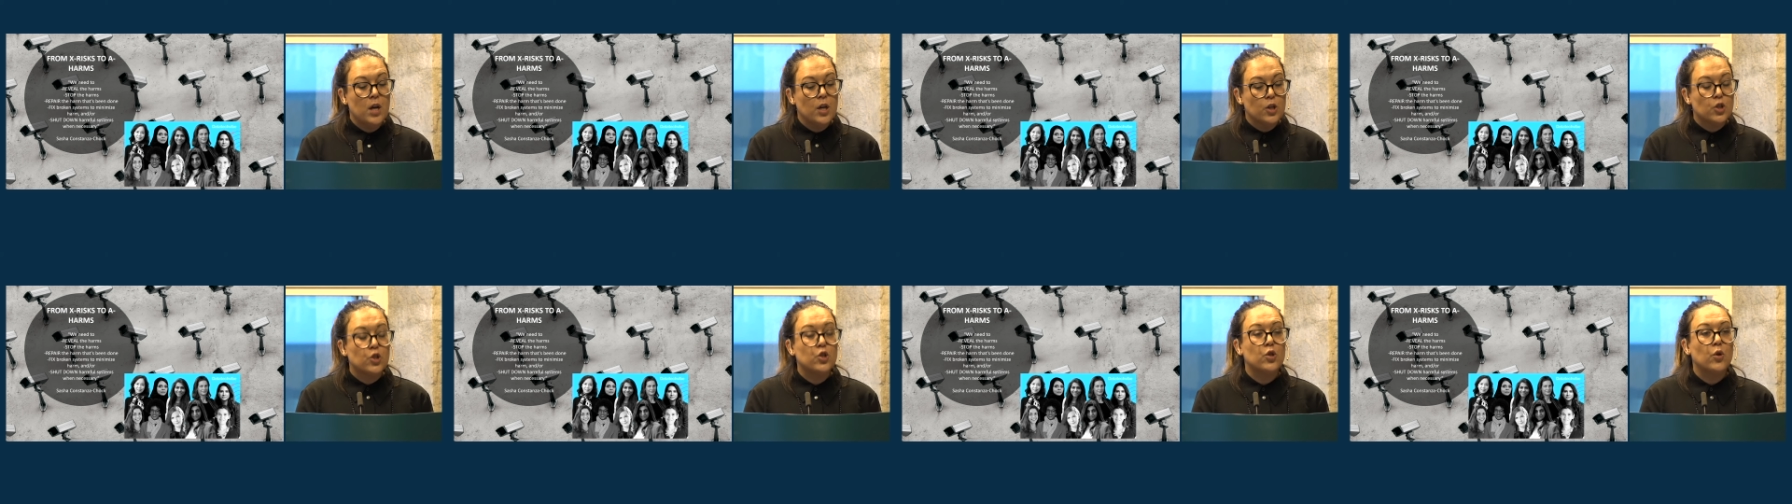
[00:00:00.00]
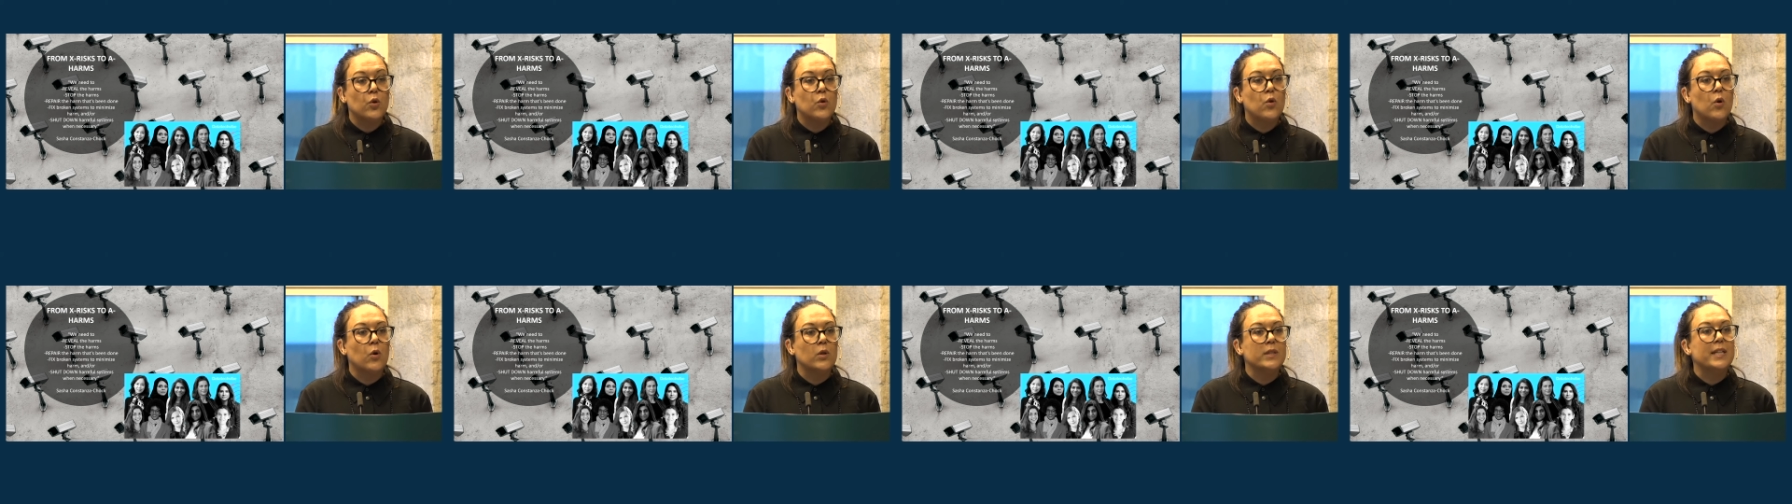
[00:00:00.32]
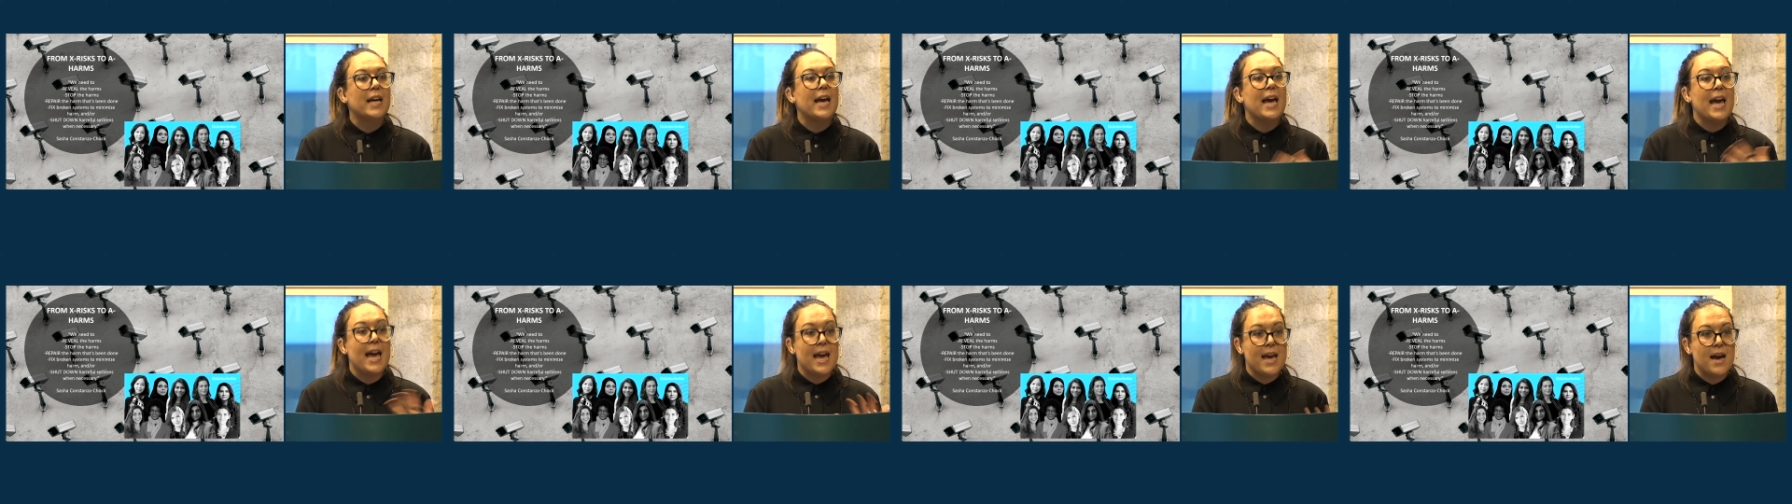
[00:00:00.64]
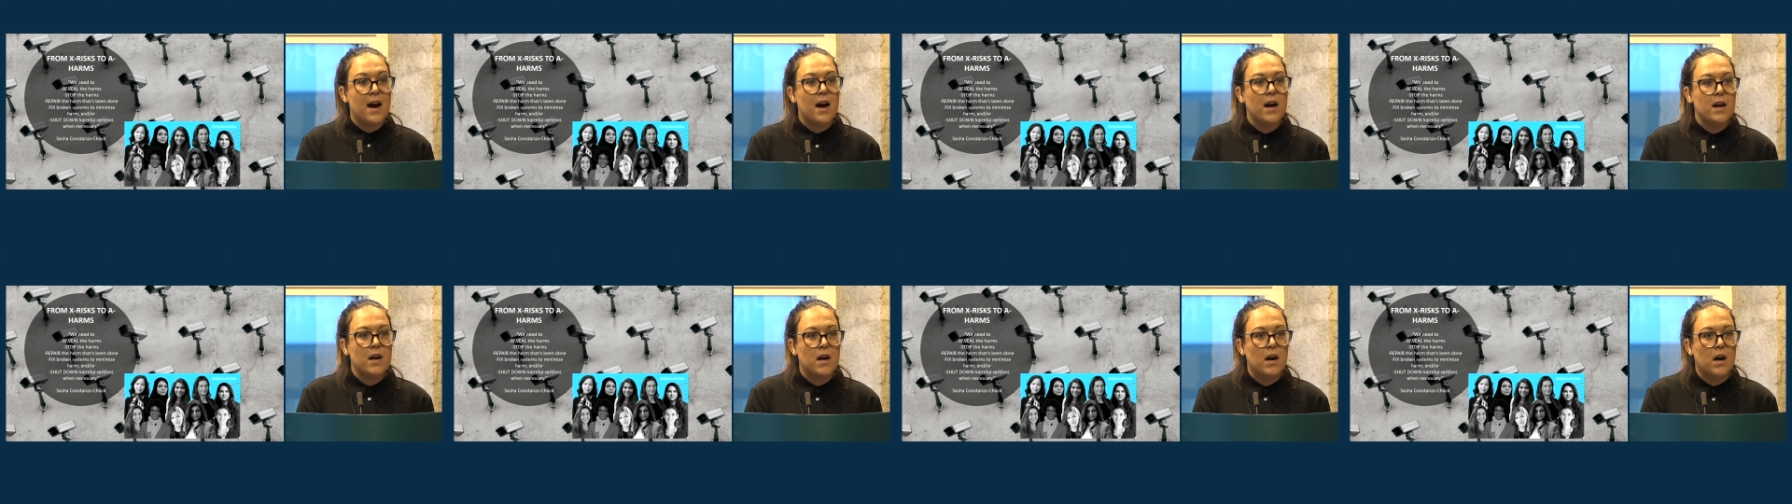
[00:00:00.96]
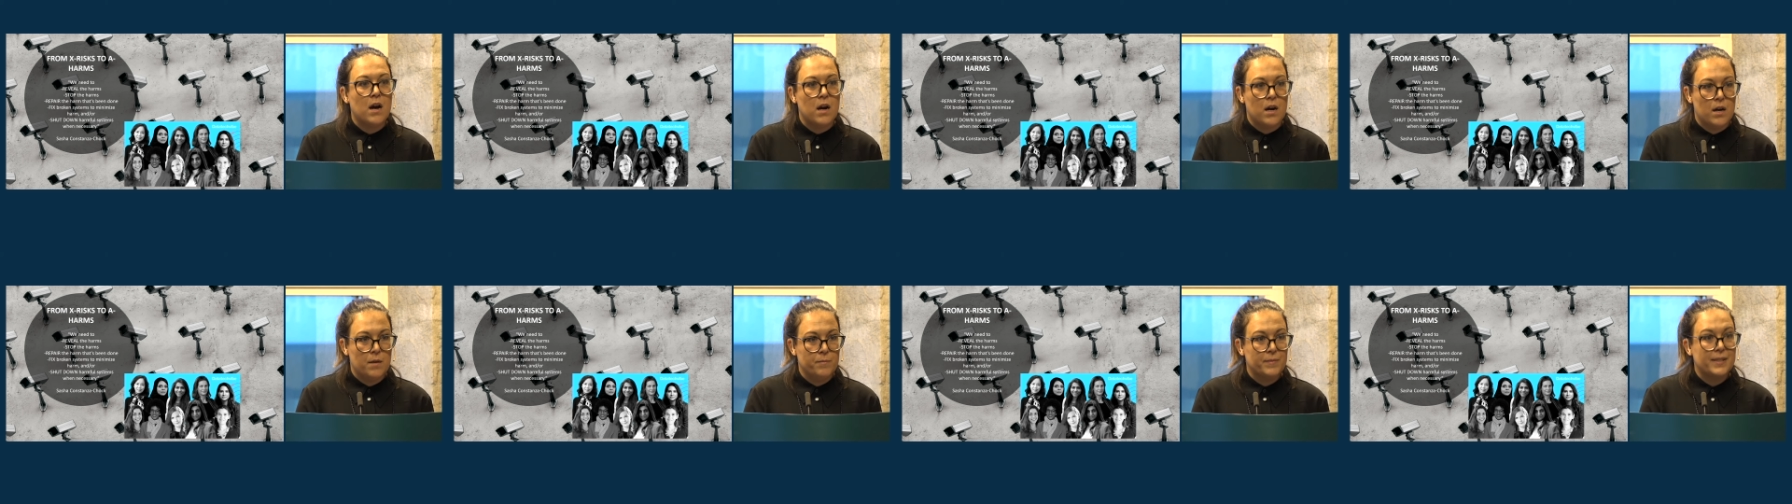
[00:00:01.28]
so-called AI
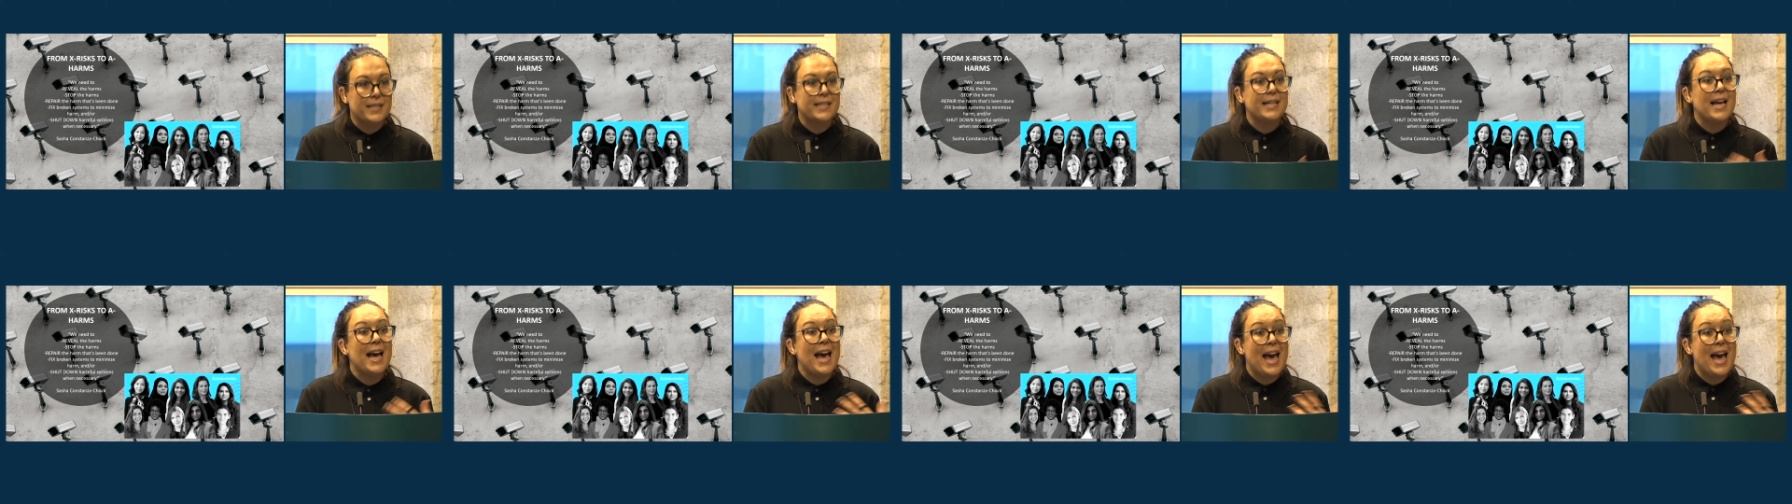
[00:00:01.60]
harms,